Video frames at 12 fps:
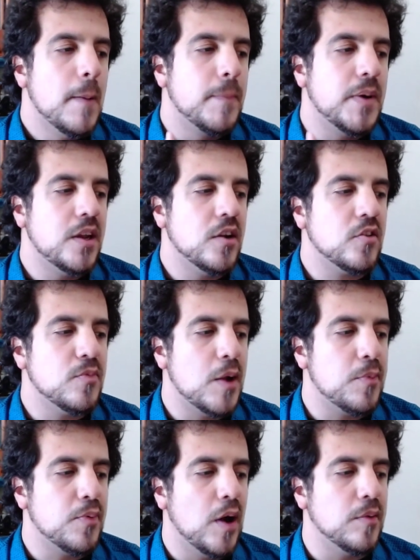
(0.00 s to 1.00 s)
But here's my
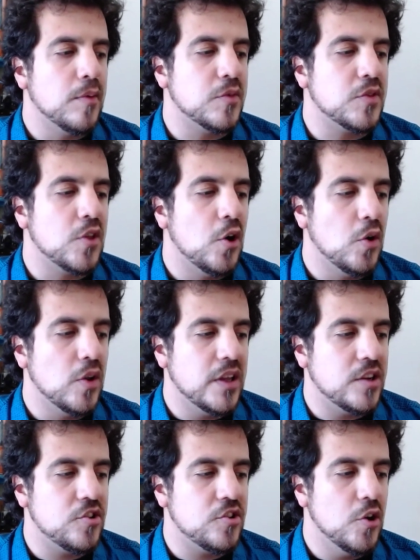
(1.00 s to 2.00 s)
problem with the whole
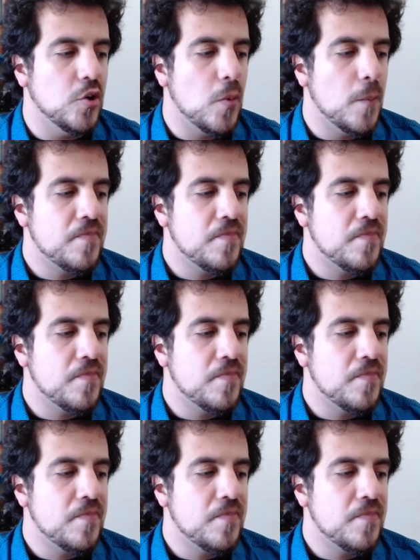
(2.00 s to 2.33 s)
issue.